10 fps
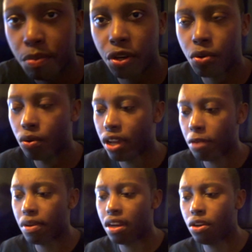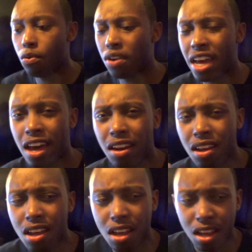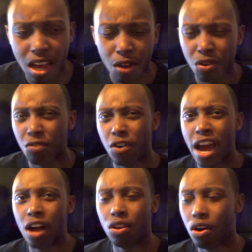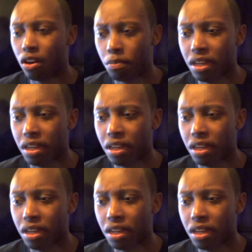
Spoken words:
It's pretty cool. They've been doing that, I don't know for how long,